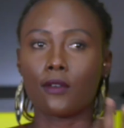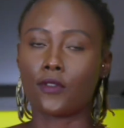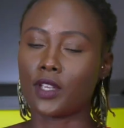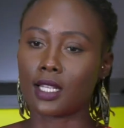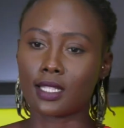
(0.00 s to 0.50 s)

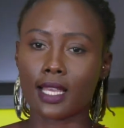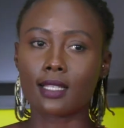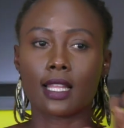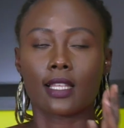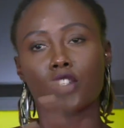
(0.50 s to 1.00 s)
via
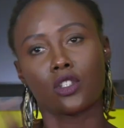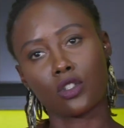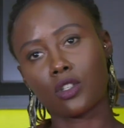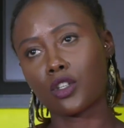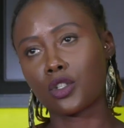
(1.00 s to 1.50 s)
text, like
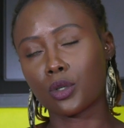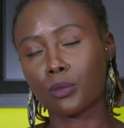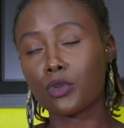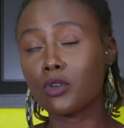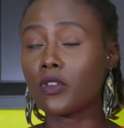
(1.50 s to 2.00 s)
she's gonna shoot a
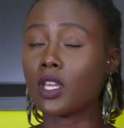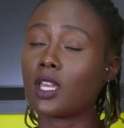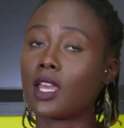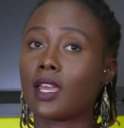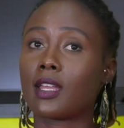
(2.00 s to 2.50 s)

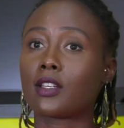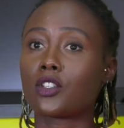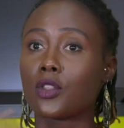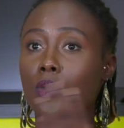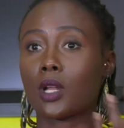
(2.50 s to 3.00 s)
movie and
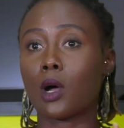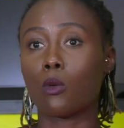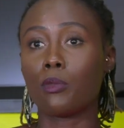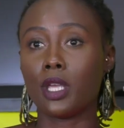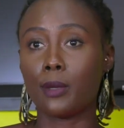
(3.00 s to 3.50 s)
she thought I
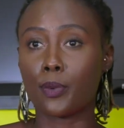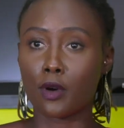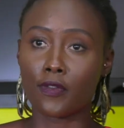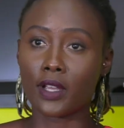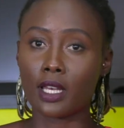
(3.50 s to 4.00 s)
would be
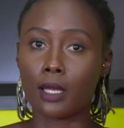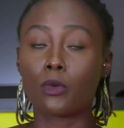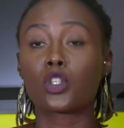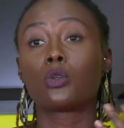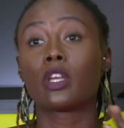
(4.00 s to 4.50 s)
perfect in it,
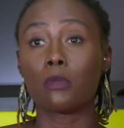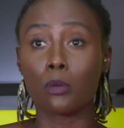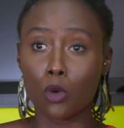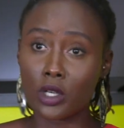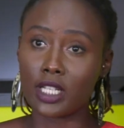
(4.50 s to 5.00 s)
but she'll give me
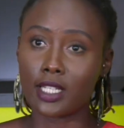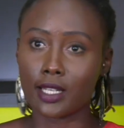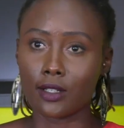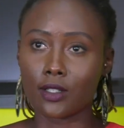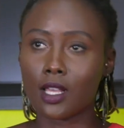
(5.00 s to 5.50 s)
more
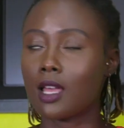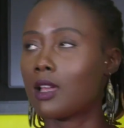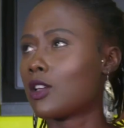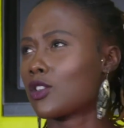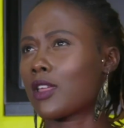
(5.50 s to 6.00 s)
details.
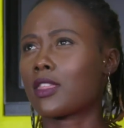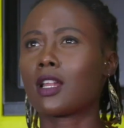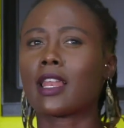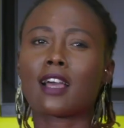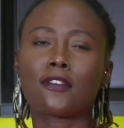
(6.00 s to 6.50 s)
So I think like a